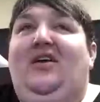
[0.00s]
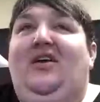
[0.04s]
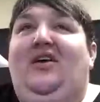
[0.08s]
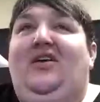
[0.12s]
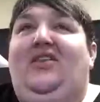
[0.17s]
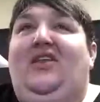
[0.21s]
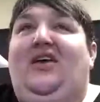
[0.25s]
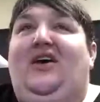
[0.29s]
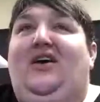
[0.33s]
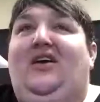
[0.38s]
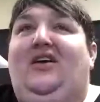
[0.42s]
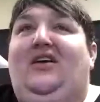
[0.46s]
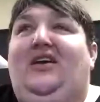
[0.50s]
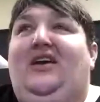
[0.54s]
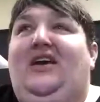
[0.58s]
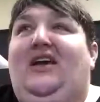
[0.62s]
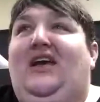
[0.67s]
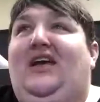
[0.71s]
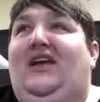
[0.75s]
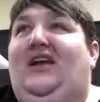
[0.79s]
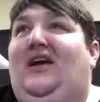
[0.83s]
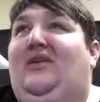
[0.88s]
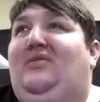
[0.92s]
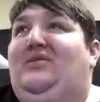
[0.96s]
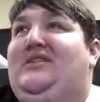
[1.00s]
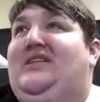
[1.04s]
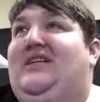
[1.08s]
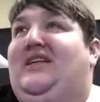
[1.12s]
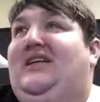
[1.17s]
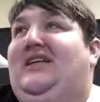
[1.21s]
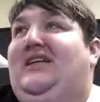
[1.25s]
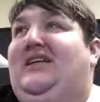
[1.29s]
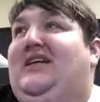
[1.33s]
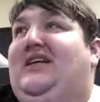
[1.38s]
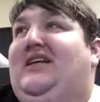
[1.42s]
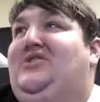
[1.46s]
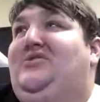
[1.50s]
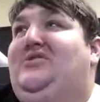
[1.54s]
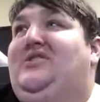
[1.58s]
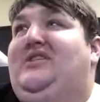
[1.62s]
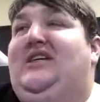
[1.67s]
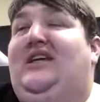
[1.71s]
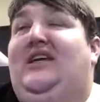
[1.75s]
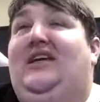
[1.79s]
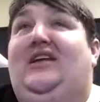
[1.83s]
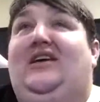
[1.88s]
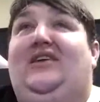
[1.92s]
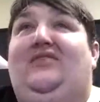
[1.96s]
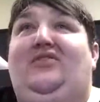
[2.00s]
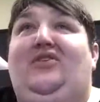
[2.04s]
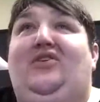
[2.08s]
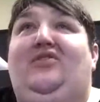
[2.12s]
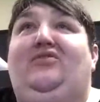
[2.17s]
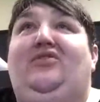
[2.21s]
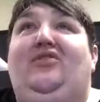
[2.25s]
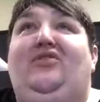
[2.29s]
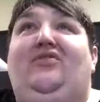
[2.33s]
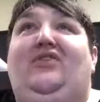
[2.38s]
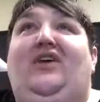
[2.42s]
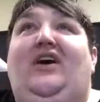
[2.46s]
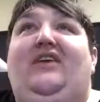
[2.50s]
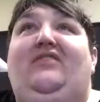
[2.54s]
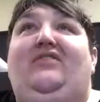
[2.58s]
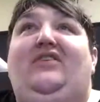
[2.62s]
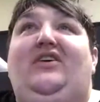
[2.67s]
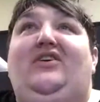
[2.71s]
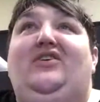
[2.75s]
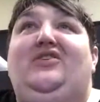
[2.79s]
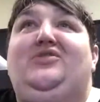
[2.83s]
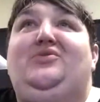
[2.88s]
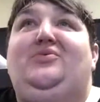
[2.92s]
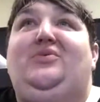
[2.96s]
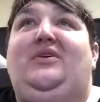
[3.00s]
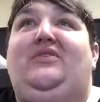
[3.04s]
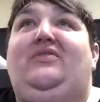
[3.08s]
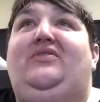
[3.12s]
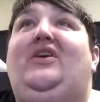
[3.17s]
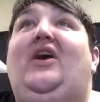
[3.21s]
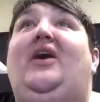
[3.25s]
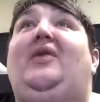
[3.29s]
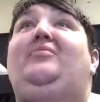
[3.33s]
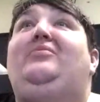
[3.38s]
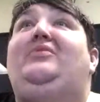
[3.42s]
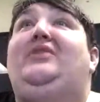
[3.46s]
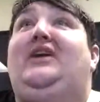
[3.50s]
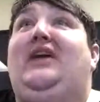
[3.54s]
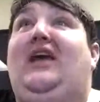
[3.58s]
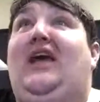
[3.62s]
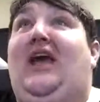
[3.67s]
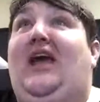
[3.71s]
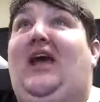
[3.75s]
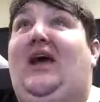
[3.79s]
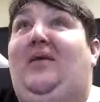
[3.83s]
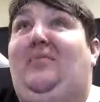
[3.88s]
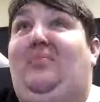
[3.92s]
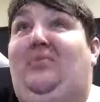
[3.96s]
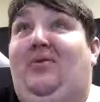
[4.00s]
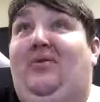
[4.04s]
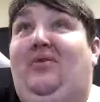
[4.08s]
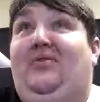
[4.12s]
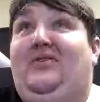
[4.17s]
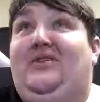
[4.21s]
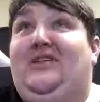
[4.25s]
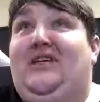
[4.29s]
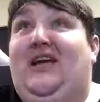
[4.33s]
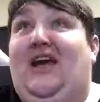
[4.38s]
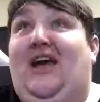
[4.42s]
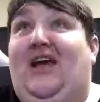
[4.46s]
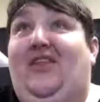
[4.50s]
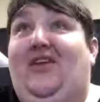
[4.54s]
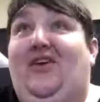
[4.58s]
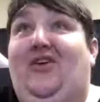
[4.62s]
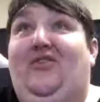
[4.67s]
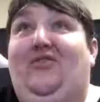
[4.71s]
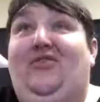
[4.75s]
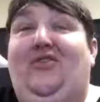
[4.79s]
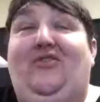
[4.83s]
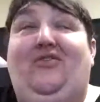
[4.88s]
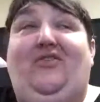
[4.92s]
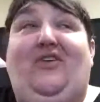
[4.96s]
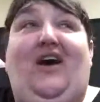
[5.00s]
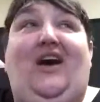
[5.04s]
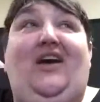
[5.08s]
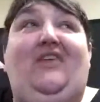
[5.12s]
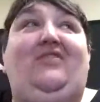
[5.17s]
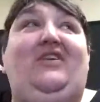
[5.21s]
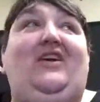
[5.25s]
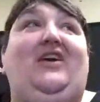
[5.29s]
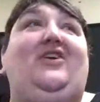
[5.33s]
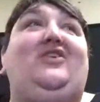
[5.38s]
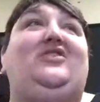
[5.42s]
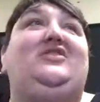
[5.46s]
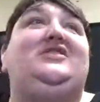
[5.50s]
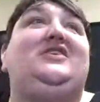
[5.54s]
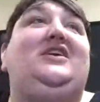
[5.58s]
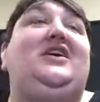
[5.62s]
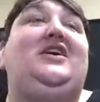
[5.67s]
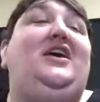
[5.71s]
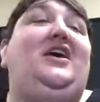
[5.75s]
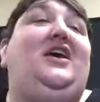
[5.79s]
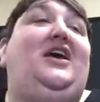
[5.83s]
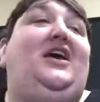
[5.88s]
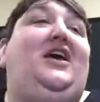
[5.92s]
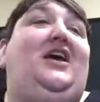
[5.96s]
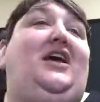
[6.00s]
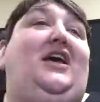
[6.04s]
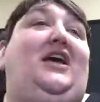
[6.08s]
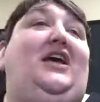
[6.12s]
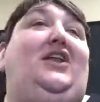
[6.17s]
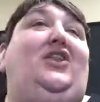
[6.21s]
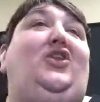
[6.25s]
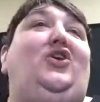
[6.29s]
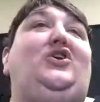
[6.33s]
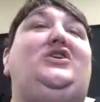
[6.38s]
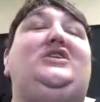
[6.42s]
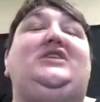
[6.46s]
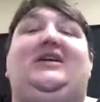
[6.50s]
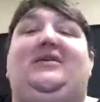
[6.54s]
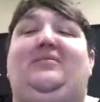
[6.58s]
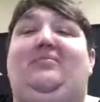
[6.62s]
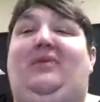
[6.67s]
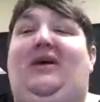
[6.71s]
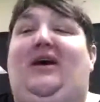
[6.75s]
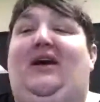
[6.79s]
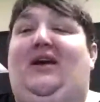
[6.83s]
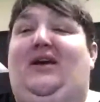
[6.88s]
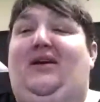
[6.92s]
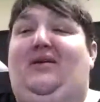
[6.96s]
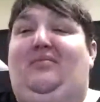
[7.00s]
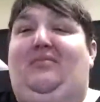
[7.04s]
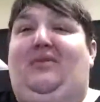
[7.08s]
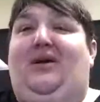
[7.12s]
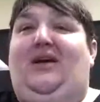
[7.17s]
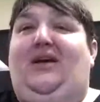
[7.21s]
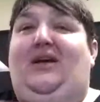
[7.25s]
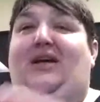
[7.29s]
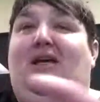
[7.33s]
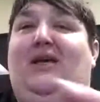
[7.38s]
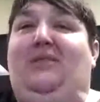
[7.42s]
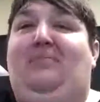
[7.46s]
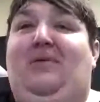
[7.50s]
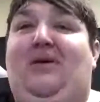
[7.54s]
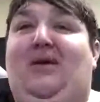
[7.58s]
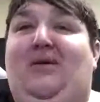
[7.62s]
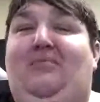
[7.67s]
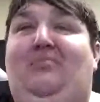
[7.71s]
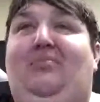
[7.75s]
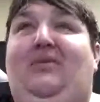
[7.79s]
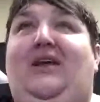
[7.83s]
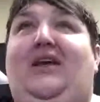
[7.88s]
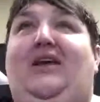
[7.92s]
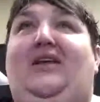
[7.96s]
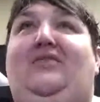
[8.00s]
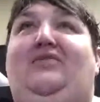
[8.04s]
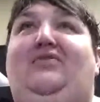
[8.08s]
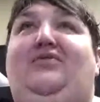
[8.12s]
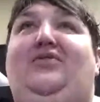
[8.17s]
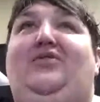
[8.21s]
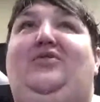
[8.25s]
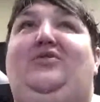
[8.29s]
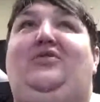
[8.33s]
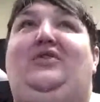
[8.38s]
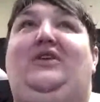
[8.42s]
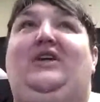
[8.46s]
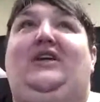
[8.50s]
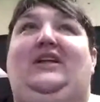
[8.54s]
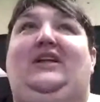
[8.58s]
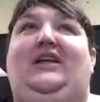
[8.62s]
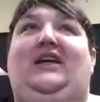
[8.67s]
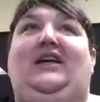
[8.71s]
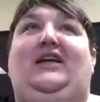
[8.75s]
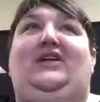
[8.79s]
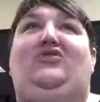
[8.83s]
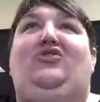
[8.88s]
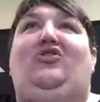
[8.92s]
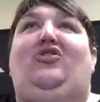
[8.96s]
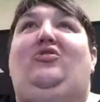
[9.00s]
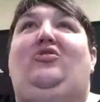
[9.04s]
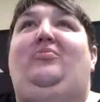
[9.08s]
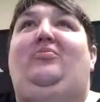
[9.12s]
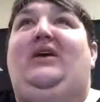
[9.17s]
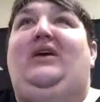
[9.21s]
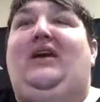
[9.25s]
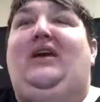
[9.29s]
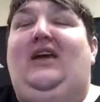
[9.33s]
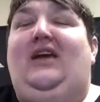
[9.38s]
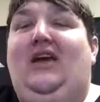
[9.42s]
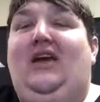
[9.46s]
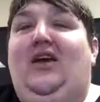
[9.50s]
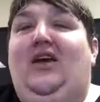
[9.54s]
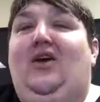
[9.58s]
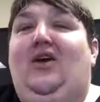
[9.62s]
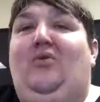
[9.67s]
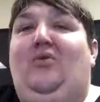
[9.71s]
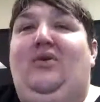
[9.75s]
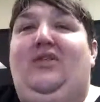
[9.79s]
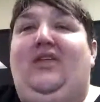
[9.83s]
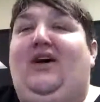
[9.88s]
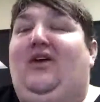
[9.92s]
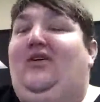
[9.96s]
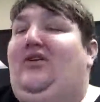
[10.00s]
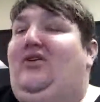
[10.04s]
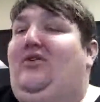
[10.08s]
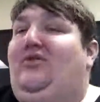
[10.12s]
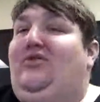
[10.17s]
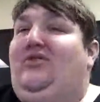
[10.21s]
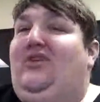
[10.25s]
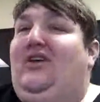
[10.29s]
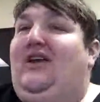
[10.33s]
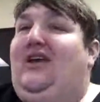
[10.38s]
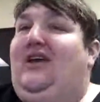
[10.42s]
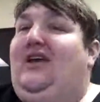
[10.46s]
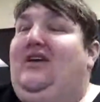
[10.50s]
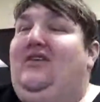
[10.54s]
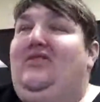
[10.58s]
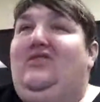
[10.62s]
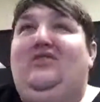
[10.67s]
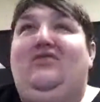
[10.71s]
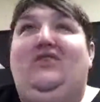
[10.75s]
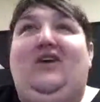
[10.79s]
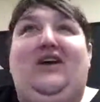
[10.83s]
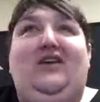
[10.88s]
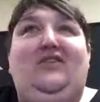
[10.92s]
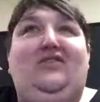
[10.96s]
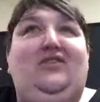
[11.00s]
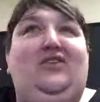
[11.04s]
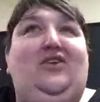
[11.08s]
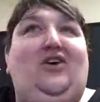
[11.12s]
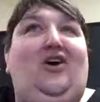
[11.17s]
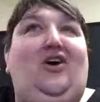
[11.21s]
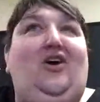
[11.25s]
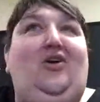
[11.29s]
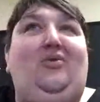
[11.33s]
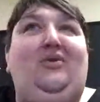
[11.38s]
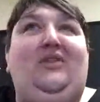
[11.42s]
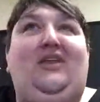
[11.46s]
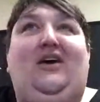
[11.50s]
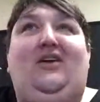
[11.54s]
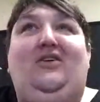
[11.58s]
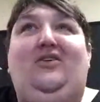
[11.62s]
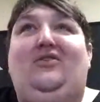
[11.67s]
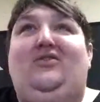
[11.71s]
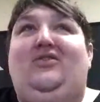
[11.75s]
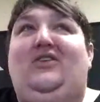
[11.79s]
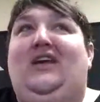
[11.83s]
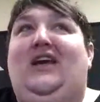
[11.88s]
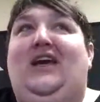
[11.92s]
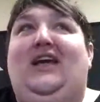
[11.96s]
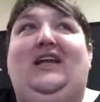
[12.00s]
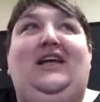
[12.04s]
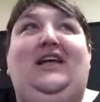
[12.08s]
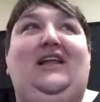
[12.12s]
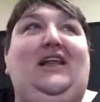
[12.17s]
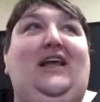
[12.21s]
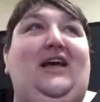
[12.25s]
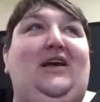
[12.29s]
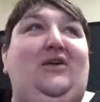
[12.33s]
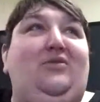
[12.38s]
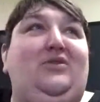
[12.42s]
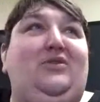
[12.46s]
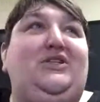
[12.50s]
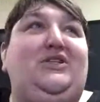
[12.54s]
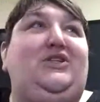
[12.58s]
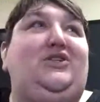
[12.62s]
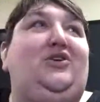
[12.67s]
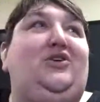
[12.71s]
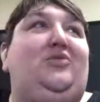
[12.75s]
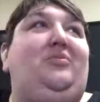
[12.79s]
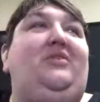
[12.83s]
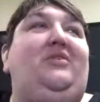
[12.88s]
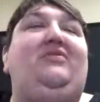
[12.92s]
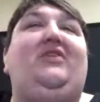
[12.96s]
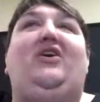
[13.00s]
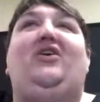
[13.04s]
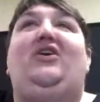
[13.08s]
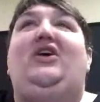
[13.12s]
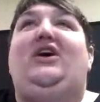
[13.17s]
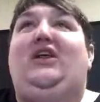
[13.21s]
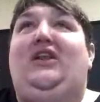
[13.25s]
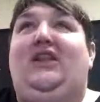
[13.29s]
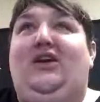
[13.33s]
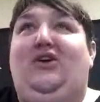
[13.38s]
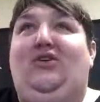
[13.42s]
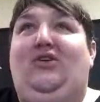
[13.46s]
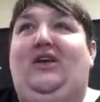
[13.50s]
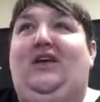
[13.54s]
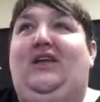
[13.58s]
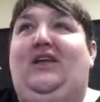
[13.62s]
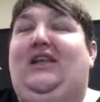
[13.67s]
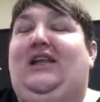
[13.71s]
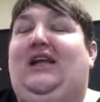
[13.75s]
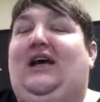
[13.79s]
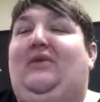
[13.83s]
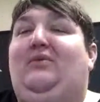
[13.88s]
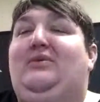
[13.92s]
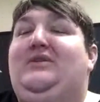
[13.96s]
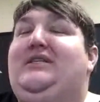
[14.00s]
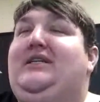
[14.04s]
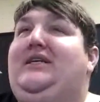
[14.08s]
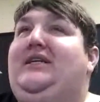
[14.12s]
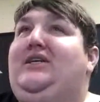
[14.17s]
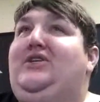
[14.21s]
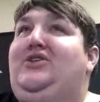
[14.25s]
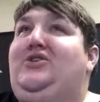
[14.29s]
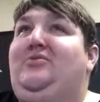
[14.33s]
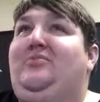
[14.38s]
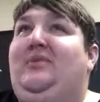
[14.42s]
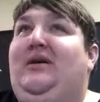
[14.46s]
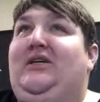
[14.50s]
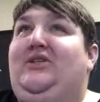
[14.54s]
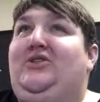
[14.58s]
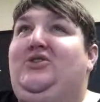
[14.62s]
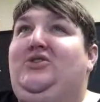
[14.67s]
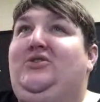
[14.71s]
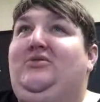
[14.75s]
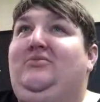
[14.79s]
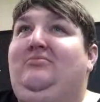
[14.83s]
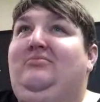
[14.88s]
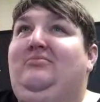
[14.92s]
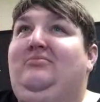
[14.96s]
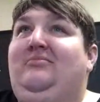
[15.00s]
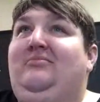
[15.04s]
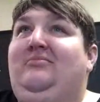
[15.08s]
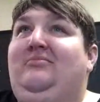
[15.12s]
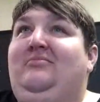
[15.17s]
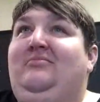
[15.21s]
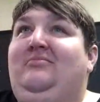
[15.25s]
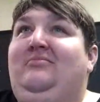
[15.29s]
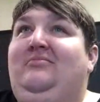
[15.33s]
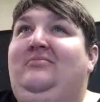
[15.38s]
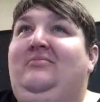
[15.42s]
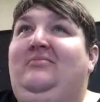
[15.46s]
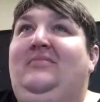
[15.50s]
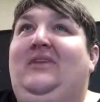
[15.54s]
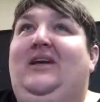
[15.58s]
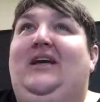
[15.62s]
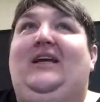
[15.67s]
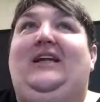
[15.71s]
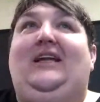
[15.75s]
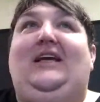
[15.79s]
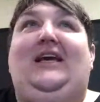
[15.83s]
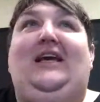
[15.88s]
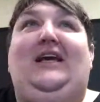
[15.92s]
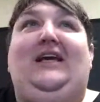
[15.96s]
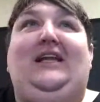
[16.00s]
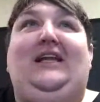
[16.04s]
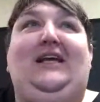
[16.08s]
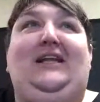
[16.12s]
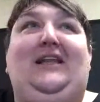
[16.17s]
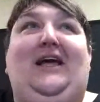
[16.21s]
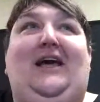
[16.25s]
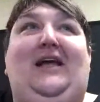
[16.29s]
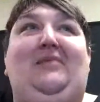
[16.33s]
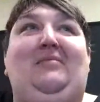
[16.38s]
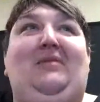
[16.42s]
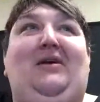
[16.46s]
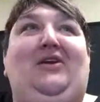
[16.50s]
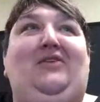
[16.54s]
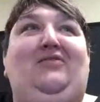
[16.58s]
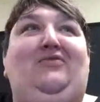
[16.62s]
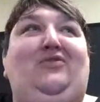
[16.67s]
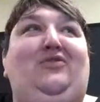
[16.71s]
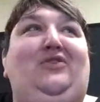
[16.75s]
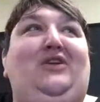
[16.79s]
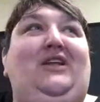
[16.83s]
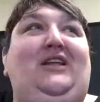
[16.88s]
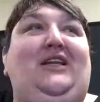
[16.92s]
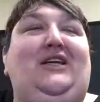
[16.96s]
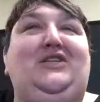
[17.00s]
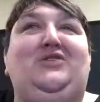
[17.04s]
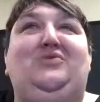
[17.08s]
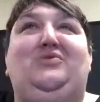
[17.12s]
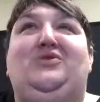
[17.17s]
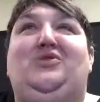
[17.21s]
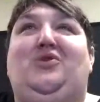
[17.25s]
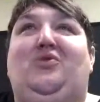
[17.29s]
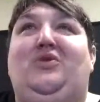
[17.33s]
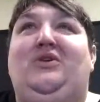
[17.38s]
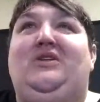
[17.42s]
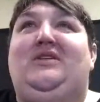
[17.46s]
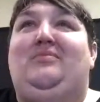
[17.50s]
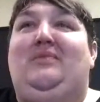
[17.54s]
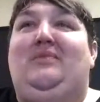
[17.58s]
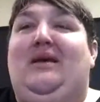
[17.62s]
the kid I was sitting next to is a kid I've known for 5 years. We've come to camp together for 5 years. He looked at my heaping plate of food, and he told me, without using his device at all, without using any language, he told me very clearly that I was eating too much, and eating that amount of food at lunch was going to